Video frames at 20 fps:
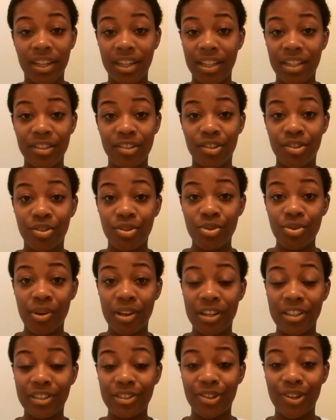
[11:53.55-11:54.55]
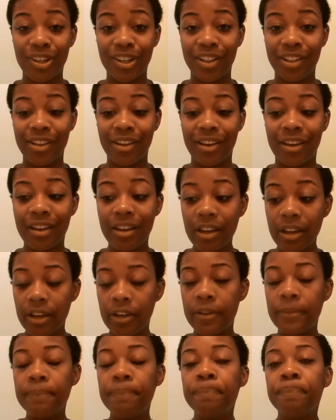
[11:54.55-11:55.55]
need to do, and it's going to look
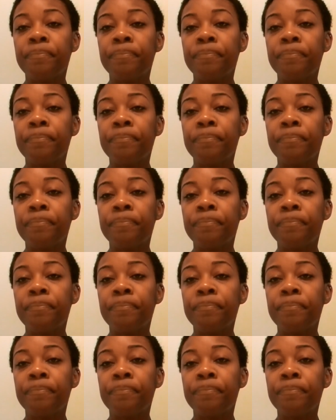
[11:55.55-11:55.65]
good.